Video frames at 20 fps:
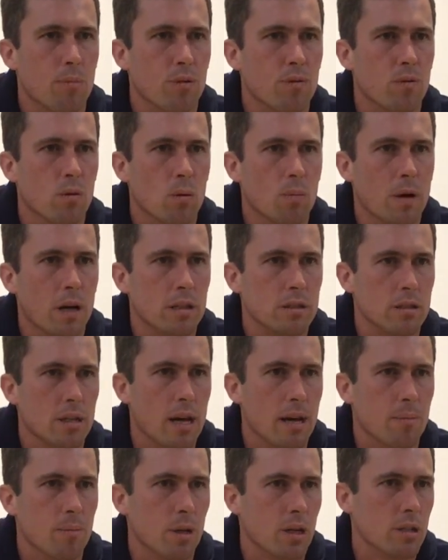perform
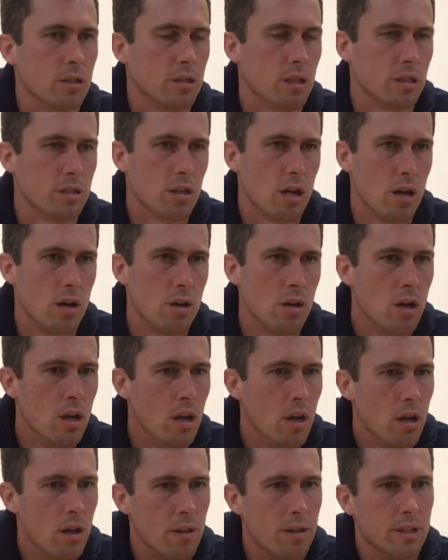outside. Because
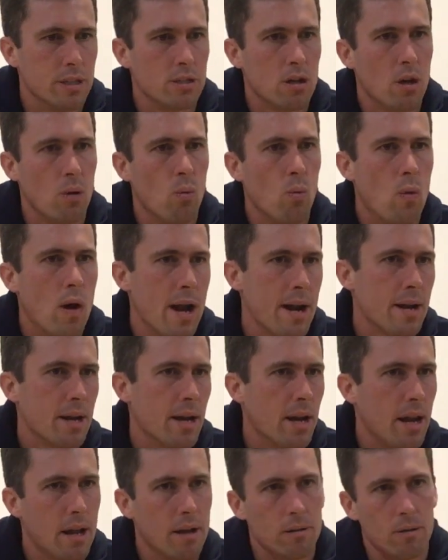there's no
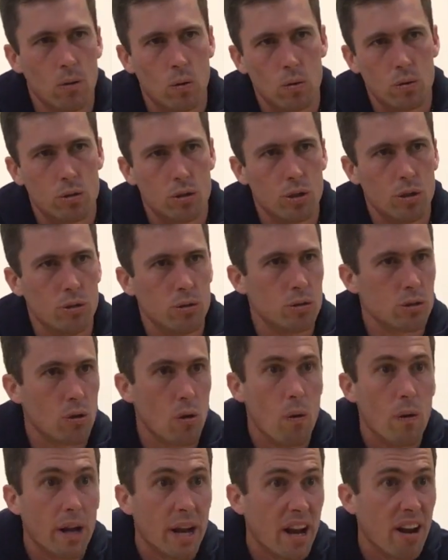one or two
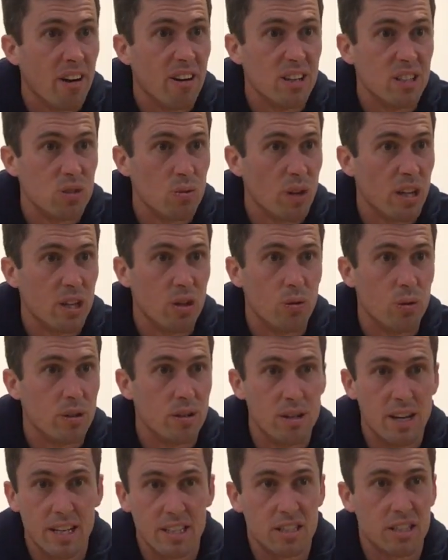scoring areas where you
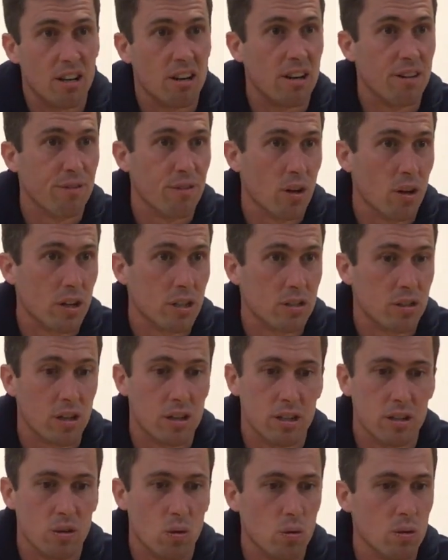would necessarily focus
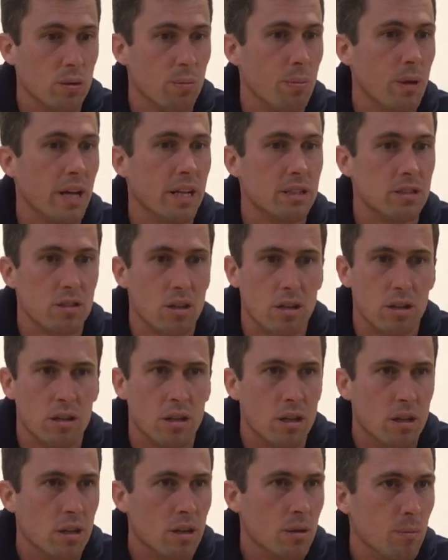on. It all depends on
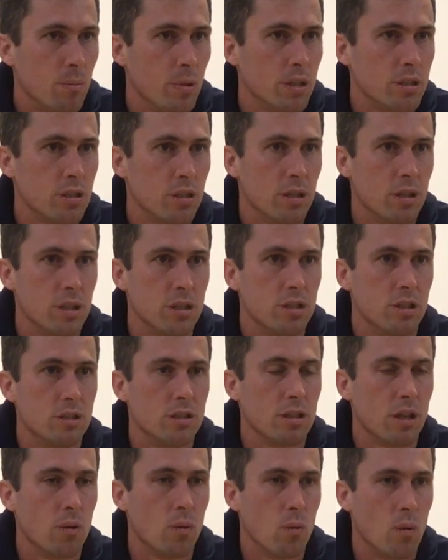pitch
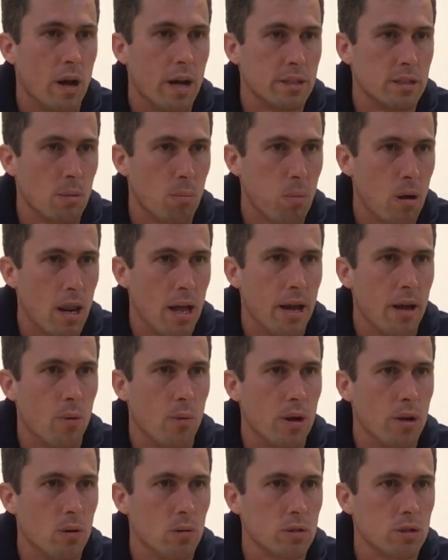conditions and, as a player,
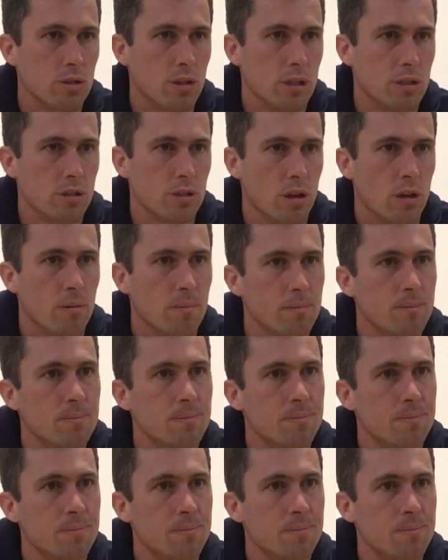where your strengths are.